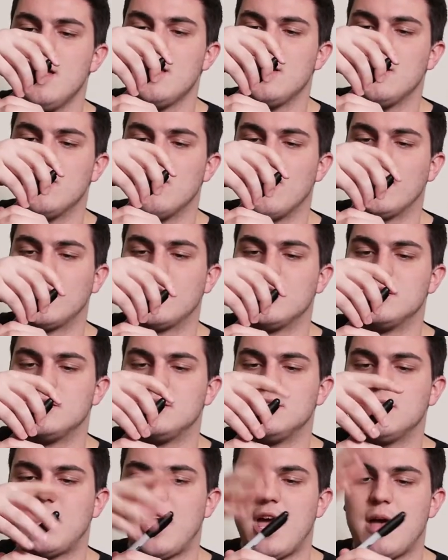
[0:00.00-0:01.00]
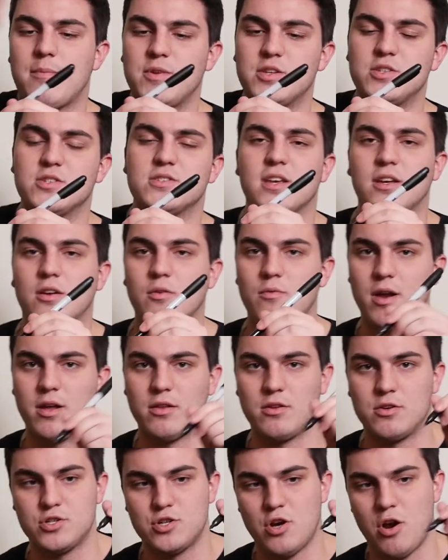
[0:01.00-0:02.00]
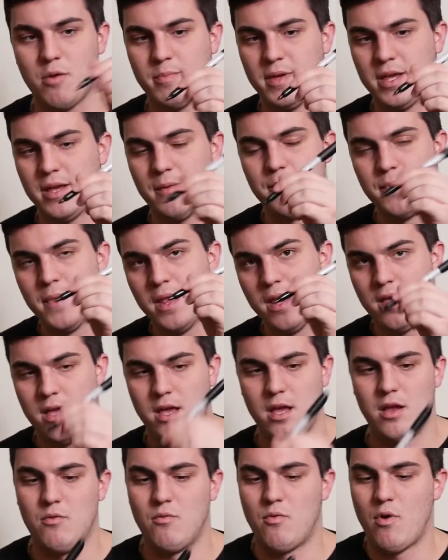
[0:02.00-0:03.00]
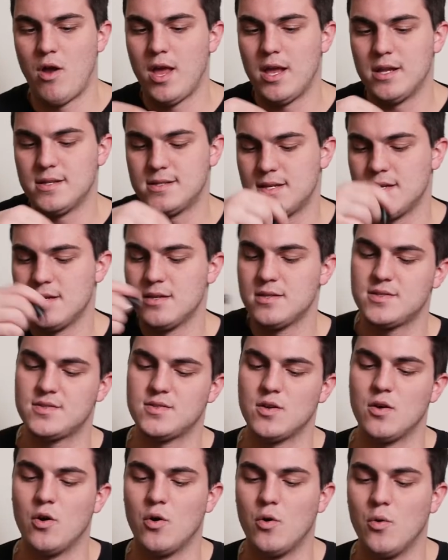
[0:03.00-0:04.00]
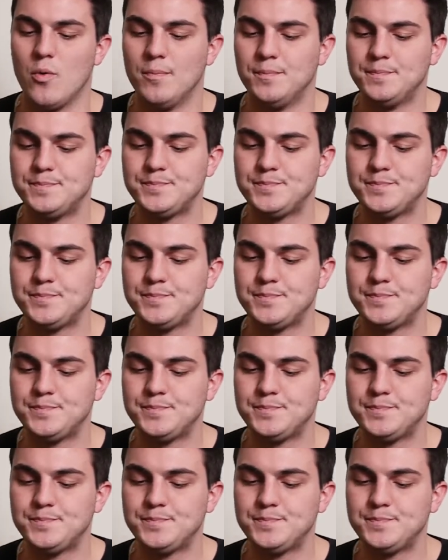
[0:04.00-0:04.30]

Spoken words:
you know, I could cap it just like a regular Sharpie and write. So